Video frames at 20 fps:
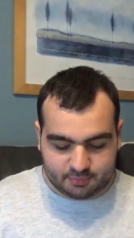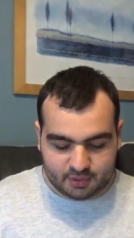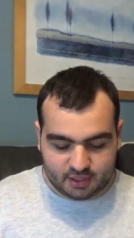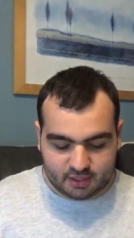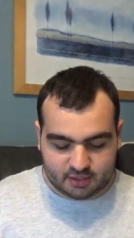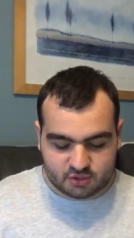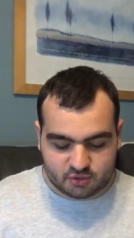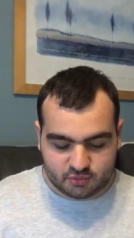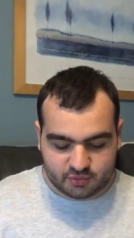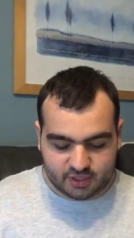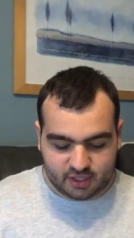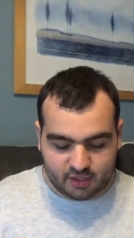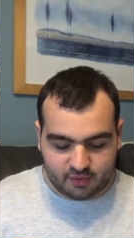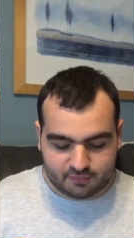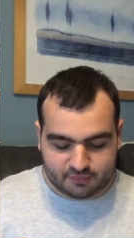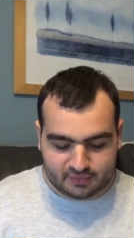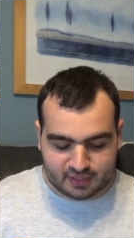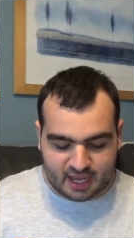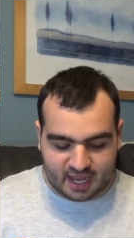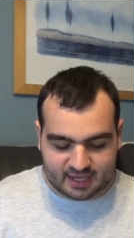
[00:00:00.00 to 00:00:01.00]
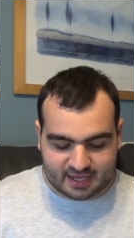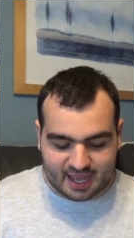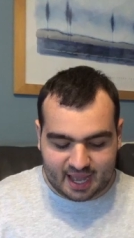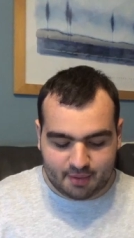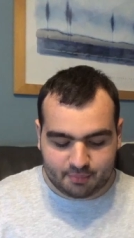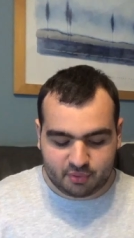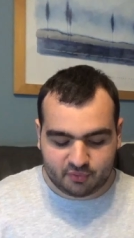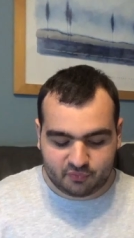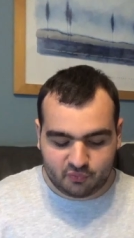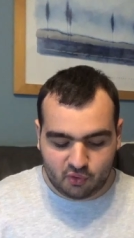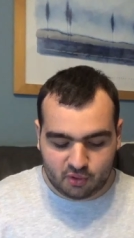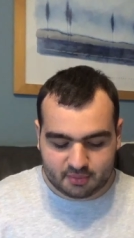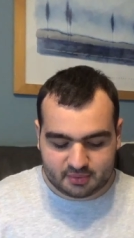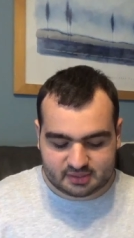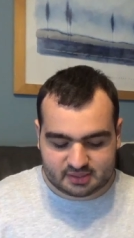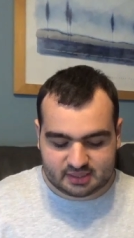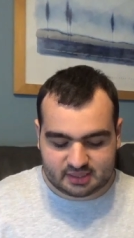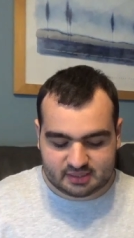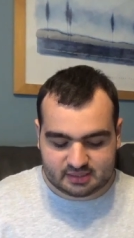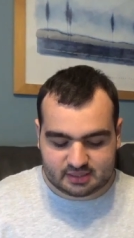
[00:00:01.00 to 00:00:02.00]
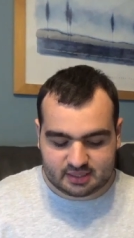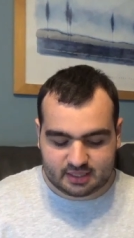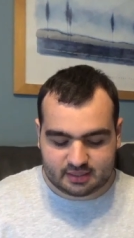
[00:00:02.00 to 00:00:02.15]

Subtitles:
but a trio of knockout performances